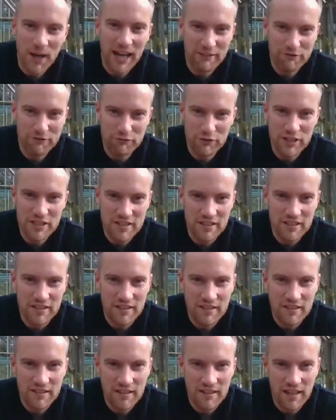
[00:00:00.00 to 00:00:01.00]
have
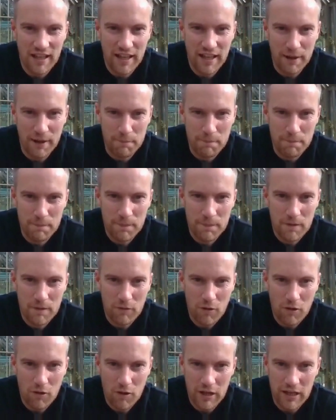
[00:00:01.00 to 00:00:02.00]
risen
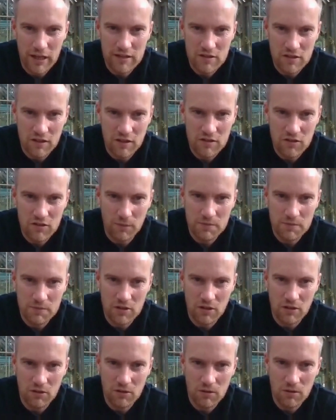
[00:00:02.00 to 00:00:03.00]
into the top
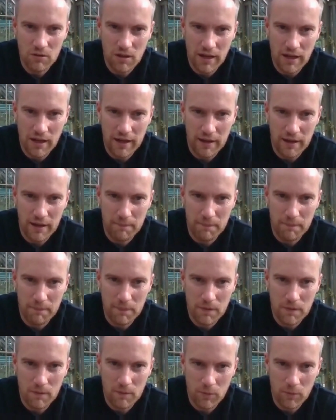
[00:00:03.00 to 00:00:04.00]
two,
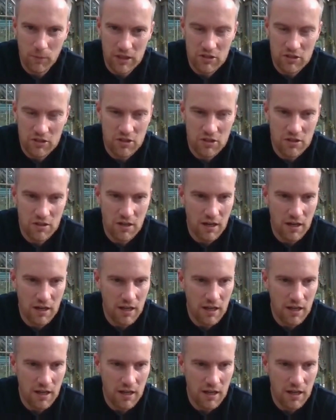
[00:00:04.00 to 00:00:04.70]
which